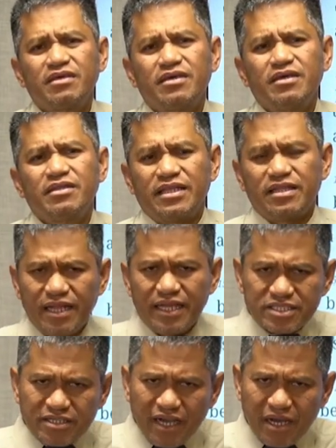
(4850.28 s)
that let's
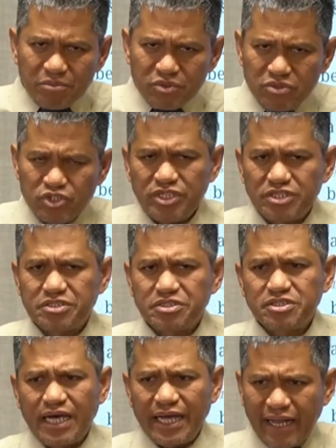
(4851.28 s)
come to Jesus
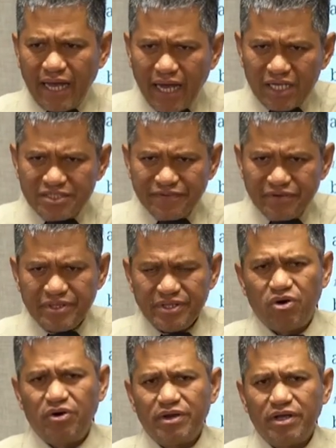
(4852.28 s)
and ask for the
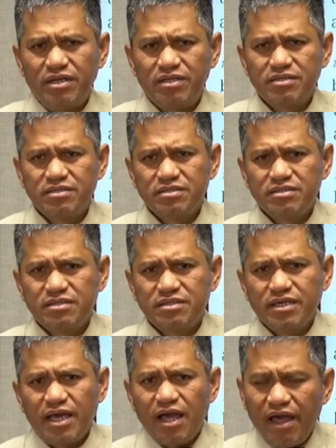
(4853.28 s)
oil.
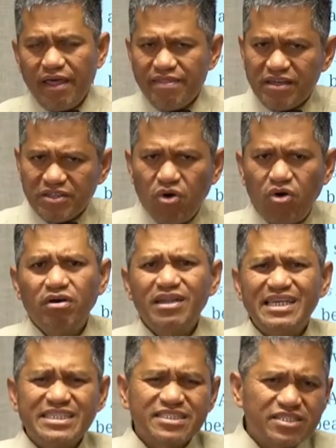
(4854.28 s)
And that oil
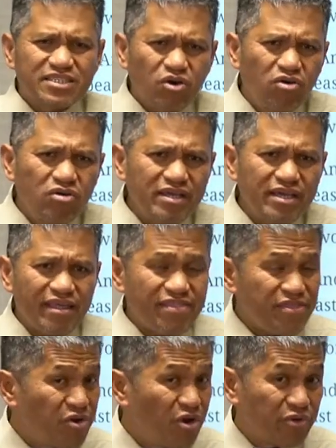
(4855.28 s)
is not only a
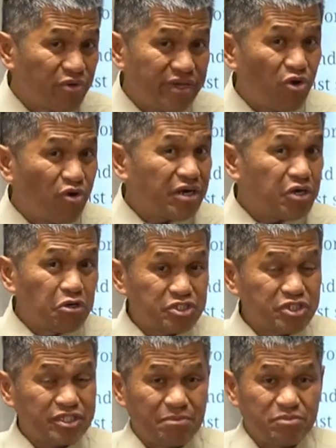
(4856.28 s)
theory or a
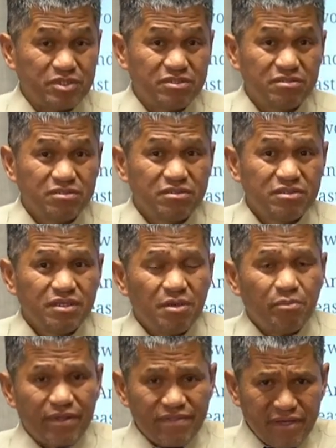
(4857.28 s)
concept,
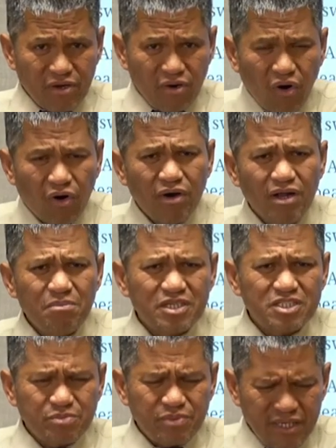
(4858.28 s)
but the oil
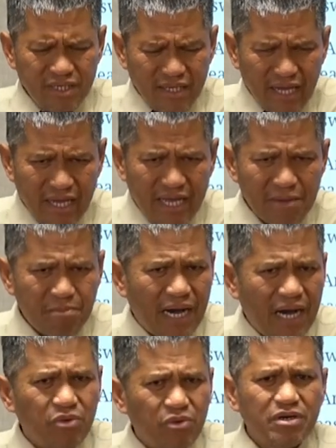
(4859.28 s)
must be a
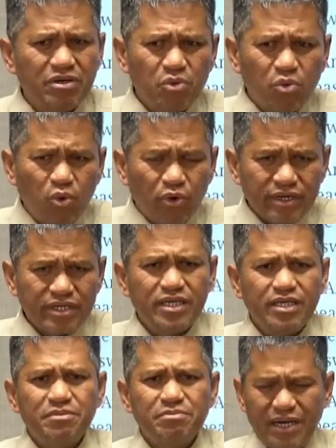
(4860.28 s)
power,
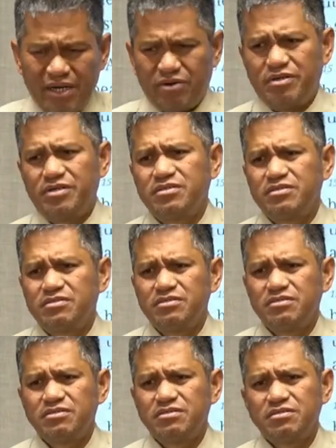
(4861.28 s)
working power
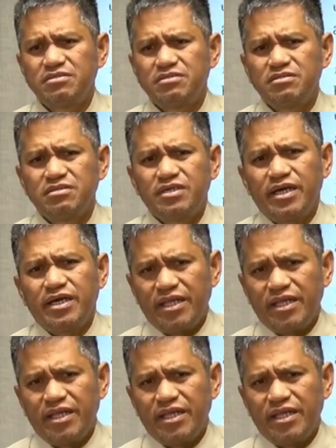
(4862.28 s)
in